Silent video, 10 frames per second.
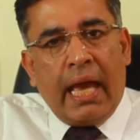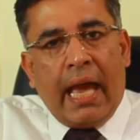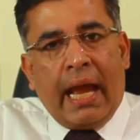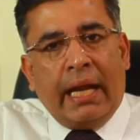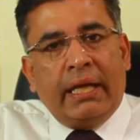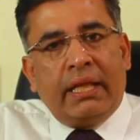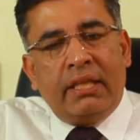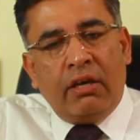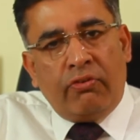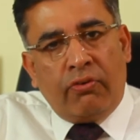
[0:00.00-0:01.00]
and
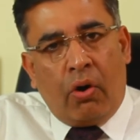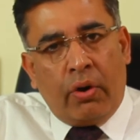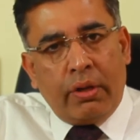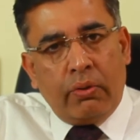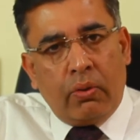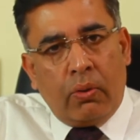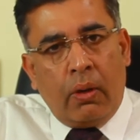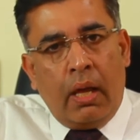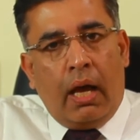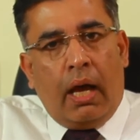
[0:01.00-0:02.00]
therefore you
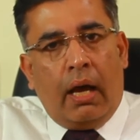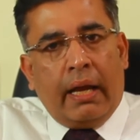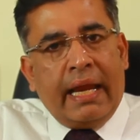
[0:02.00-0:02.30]
know uh,